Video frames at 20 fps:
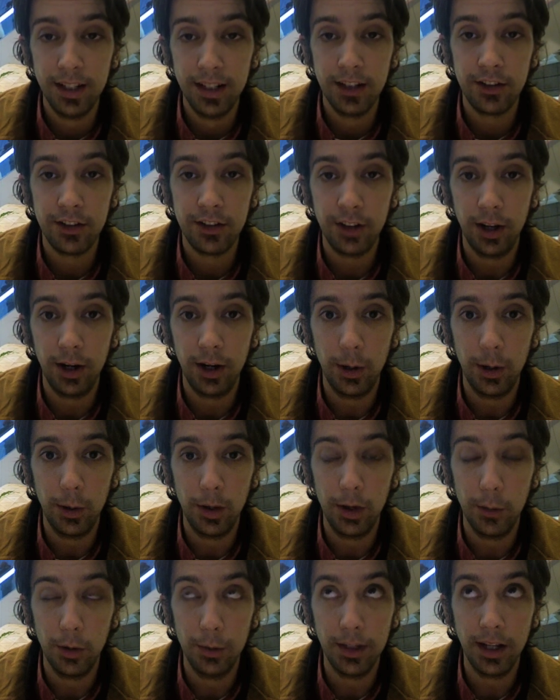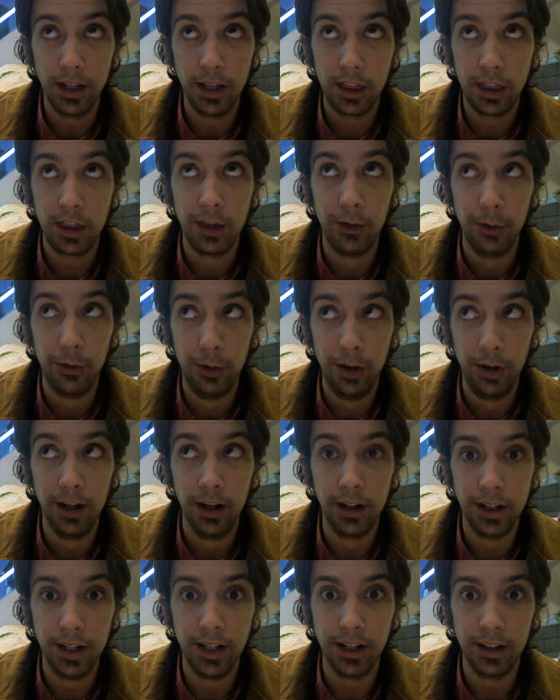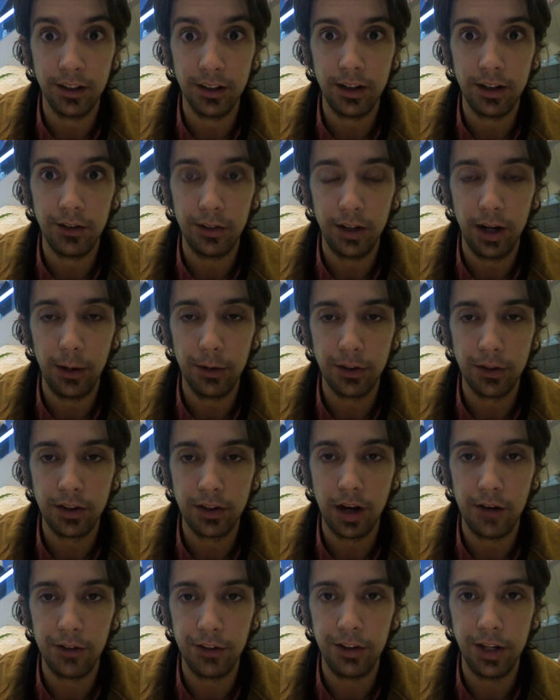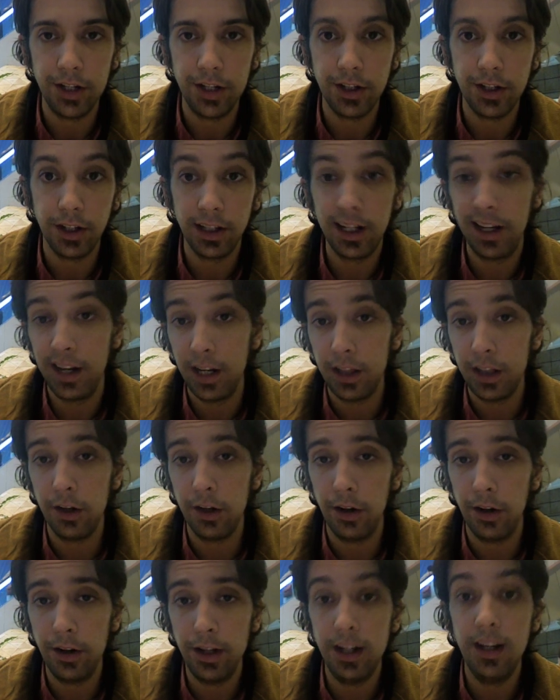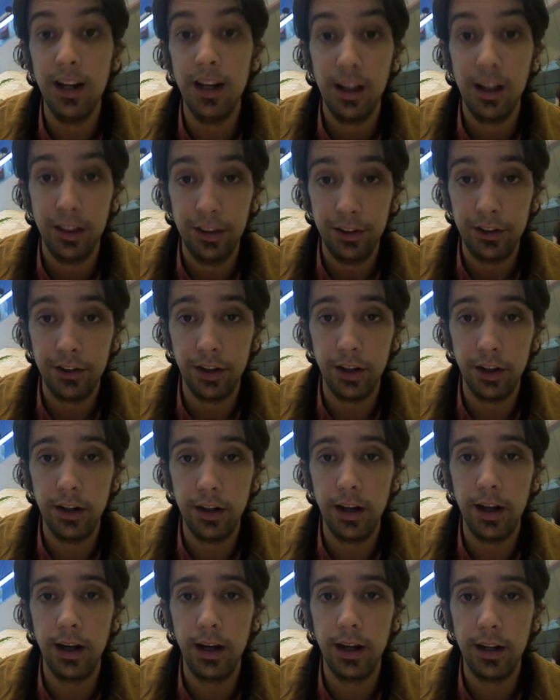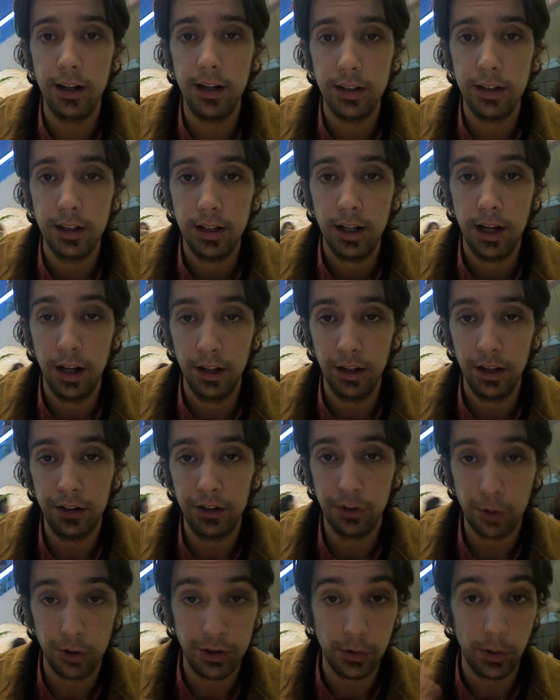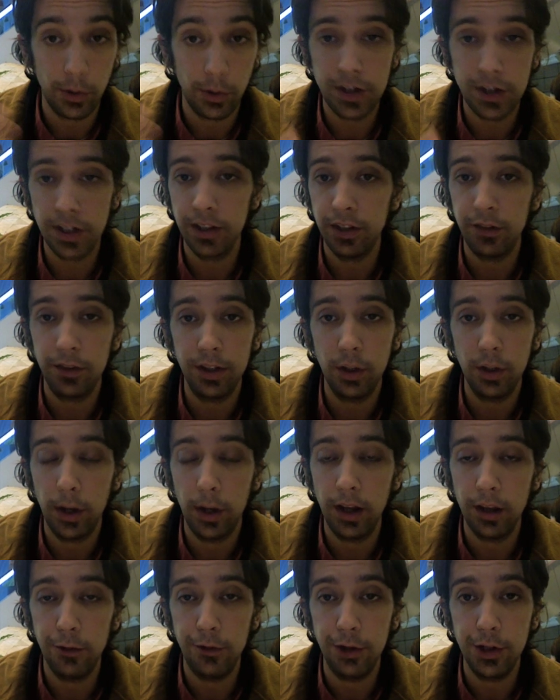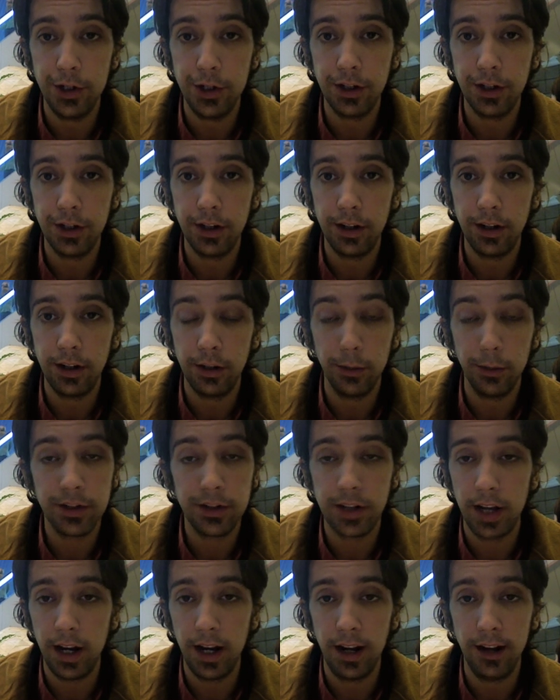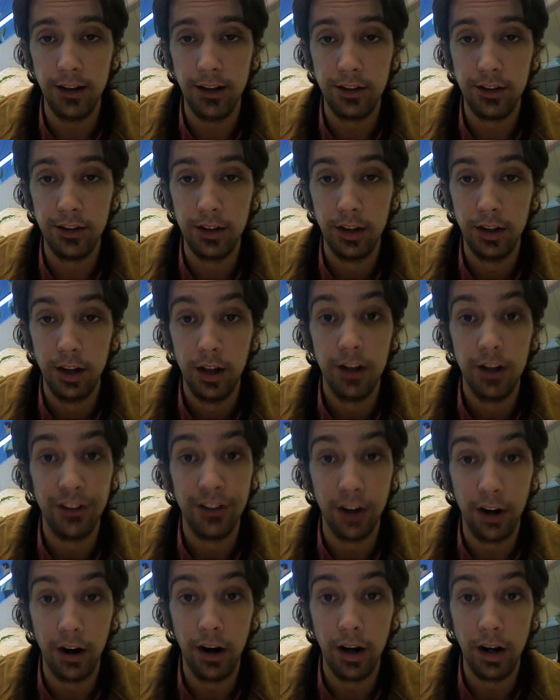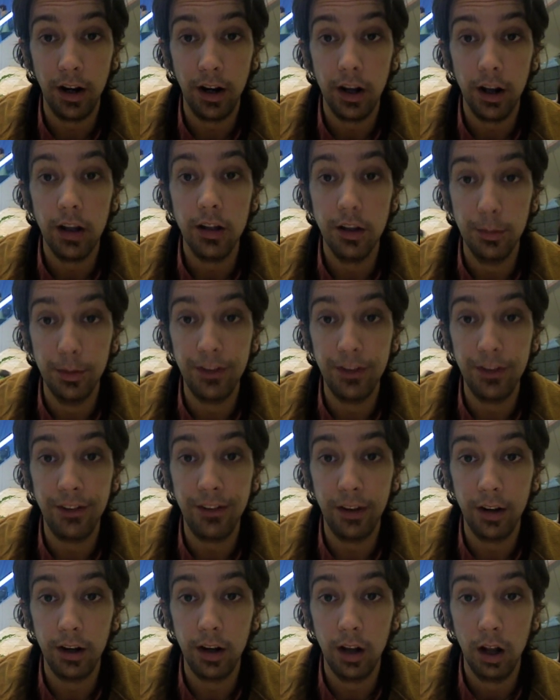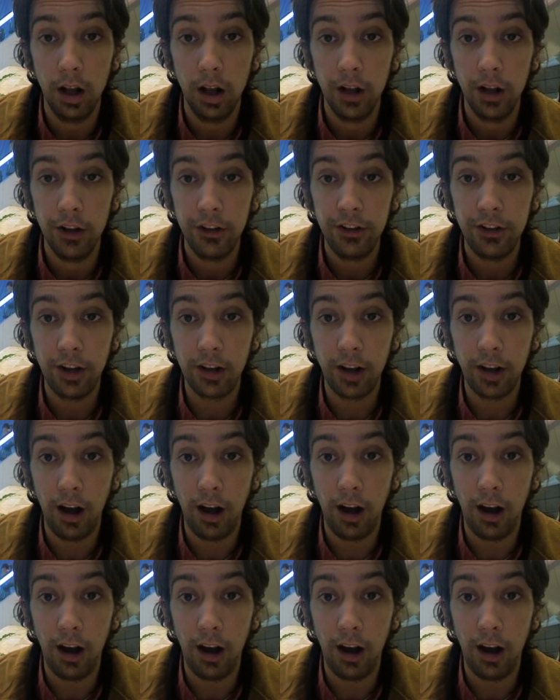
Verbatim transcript: So it will be a thrilling several hours of conversation. Again, eight thirty this Sunday, unless, of course, you're watching this video way in the future, in which case, sorry, you missed it. Sucker!